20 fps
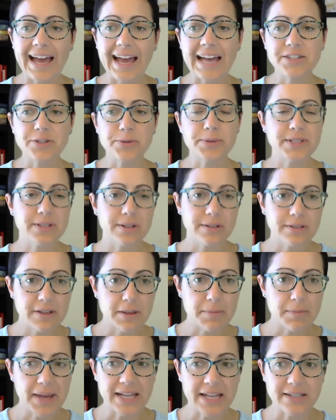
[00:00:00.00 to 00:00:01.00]
As a result of
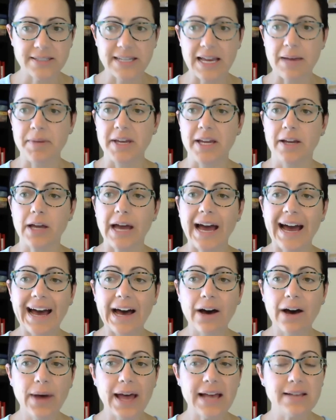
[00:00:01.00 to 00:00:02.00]
the pandemic,
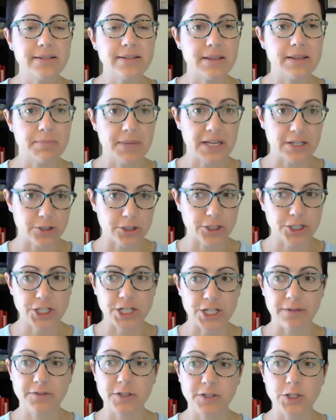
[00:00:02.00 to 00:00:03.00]
how has the major
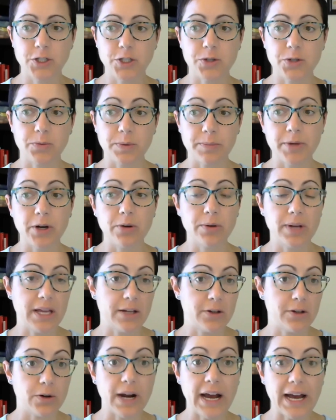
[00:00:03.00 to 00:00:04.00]
shift to remote
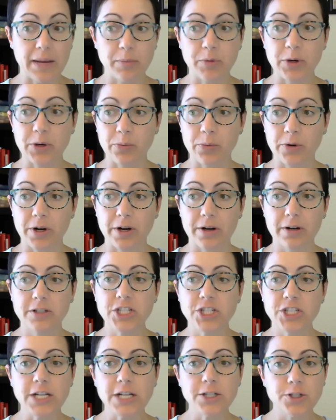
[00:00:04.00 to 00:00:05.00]
and/or hybrid work
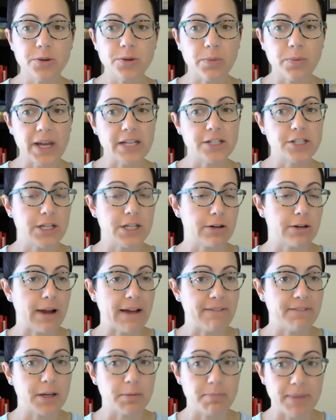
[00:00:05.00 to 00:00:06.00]
changed the way
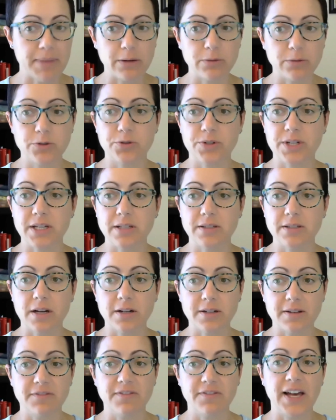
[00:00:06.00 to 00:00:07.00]
geographic boundaries are
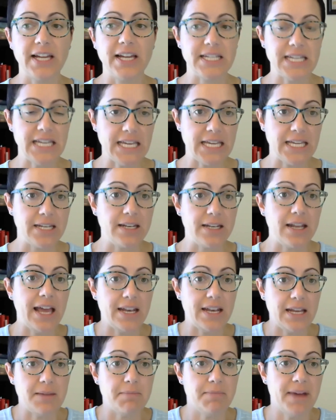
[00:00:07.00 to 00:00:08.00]
defined in
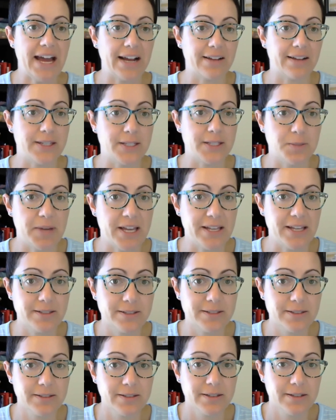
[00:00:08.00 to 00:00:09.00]
and impact this
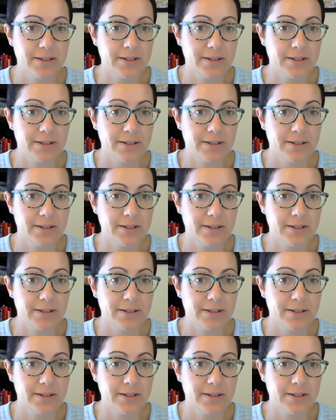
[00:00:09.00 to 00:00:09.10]
space?